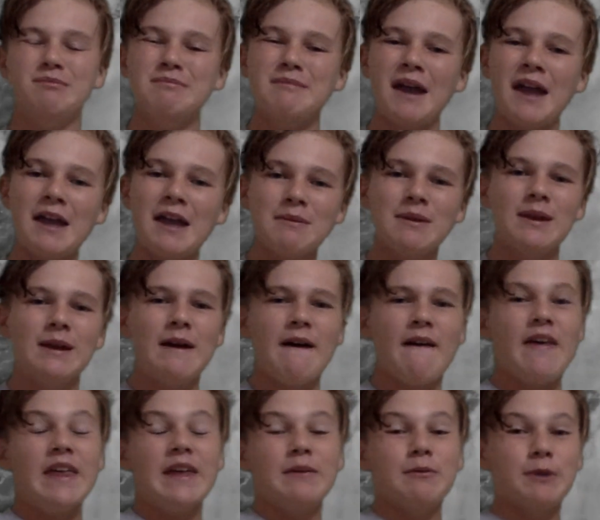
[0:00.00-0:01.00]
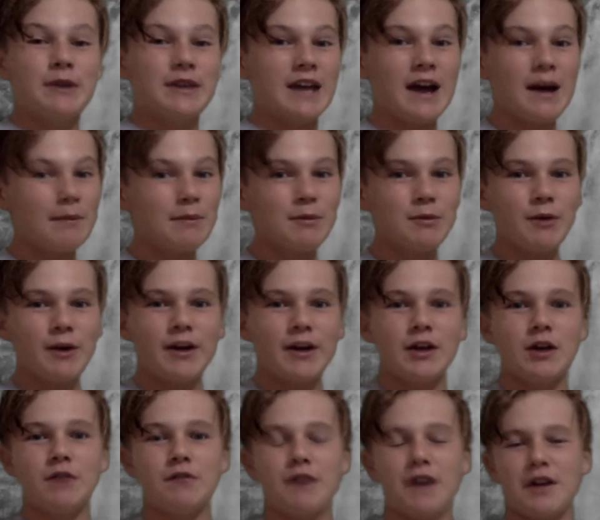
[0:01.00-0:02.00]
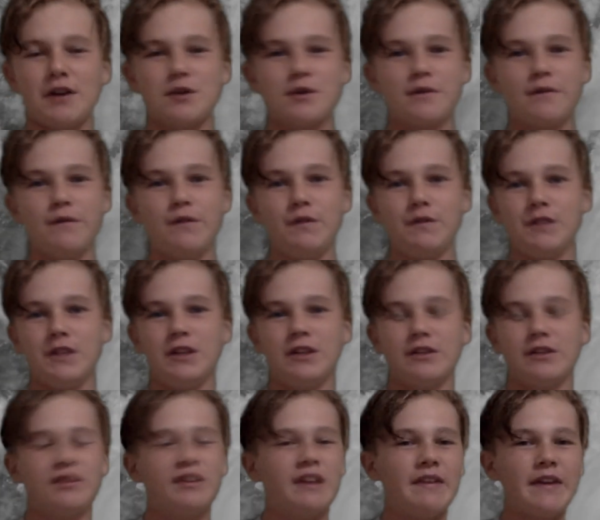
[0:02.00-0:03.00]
Maybe we can't be riding off 150 knots.